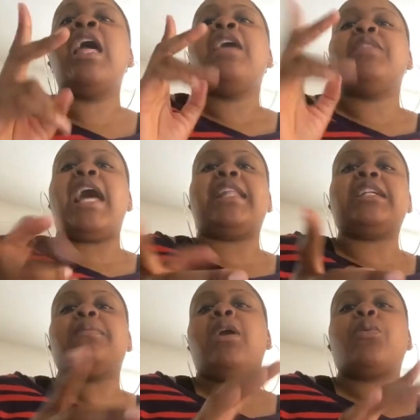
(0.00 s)
that I
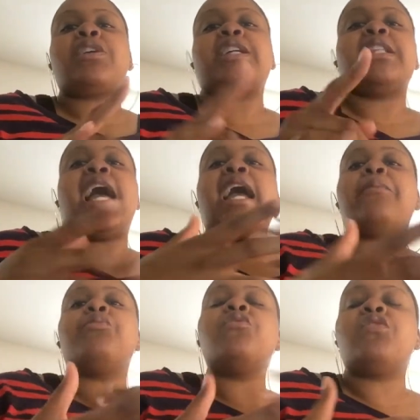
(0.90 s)
liked about working.
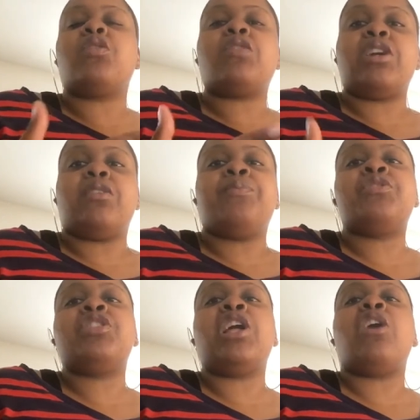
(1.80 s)
I'm moving around,
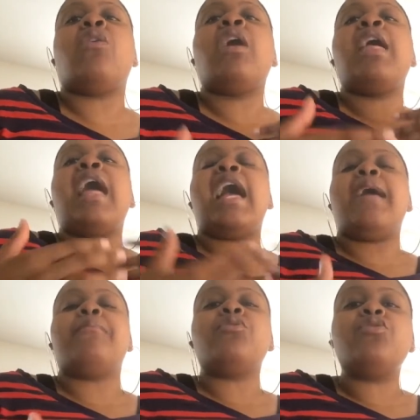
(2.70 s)
so
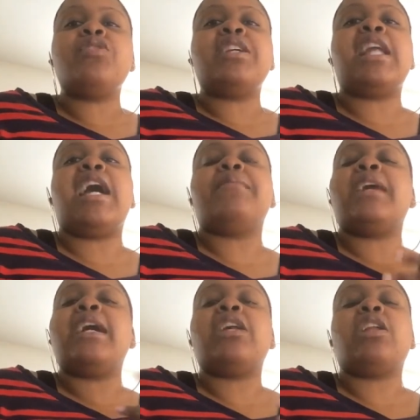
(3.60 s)
I'm moving. I'm
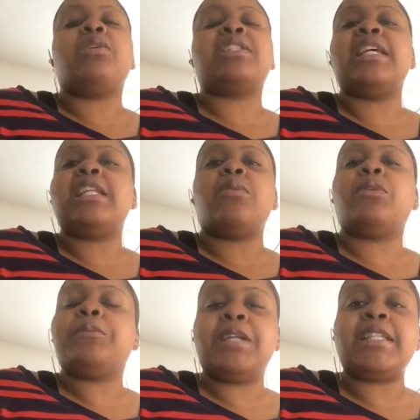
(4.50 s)
not uh, sitting in
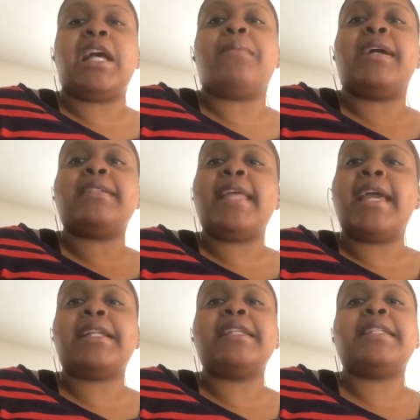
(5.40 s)
one place. I'm not
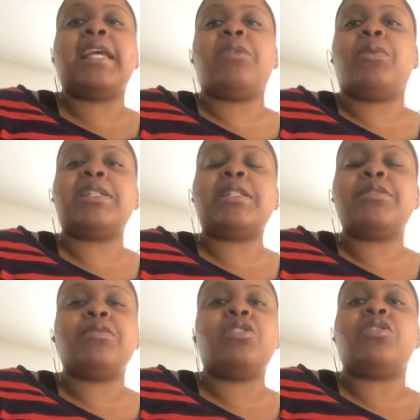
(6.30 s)
stagnant, sitting in one,
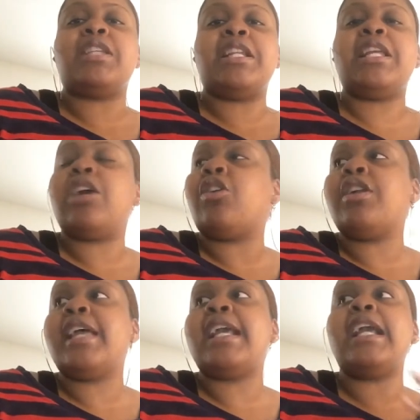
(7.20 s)
you know, sitting down all
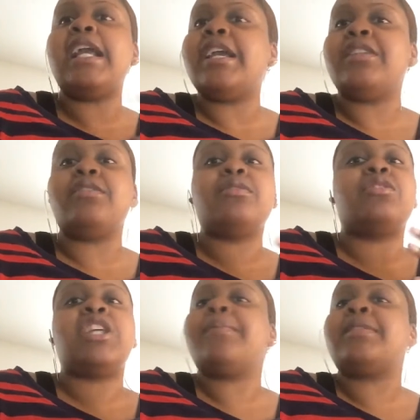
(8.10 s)
day eating
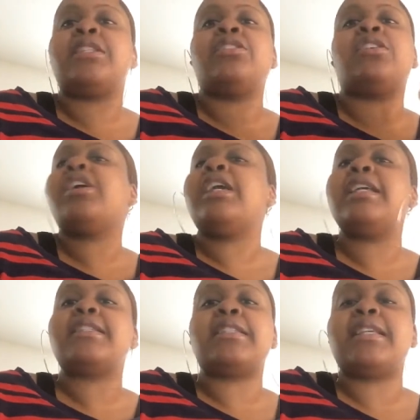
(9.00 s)
chips and
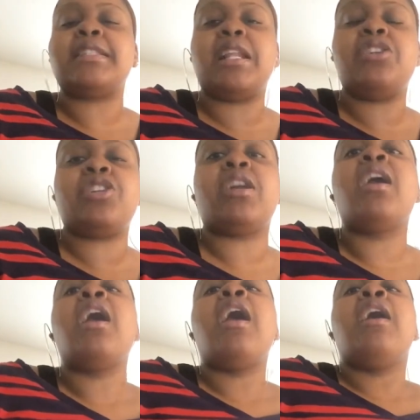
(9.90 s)
cookies and things of that nature.
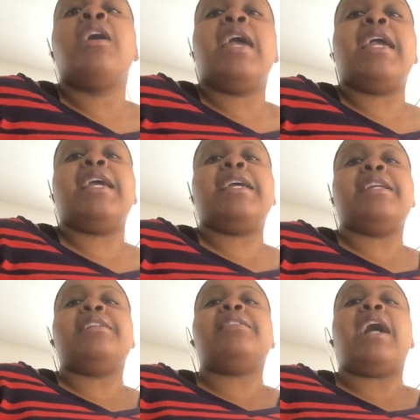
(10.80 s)

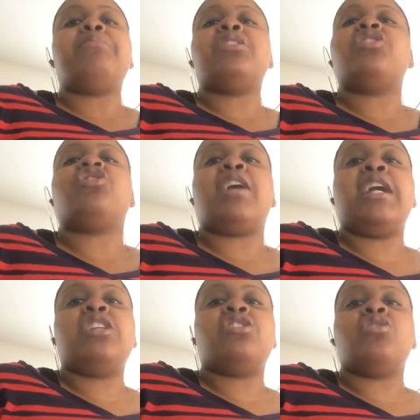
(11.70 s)
And I'm just
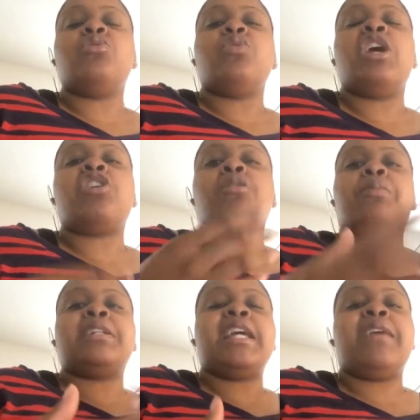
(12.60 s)
trying to
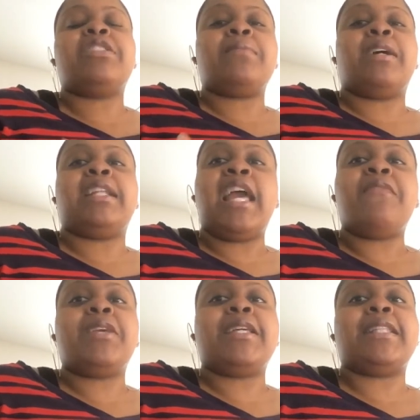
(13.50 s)
incorporate that into my
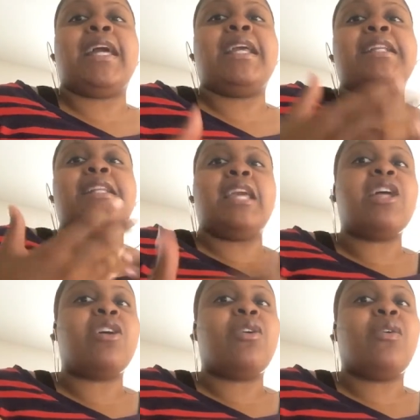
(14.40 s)
life because, like
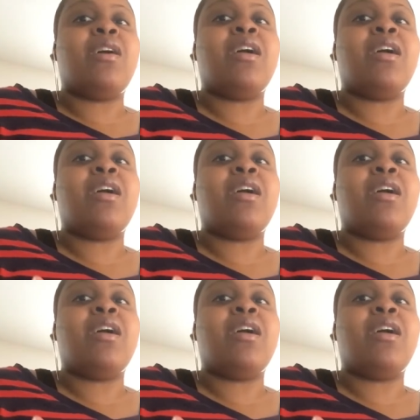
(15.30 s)
now,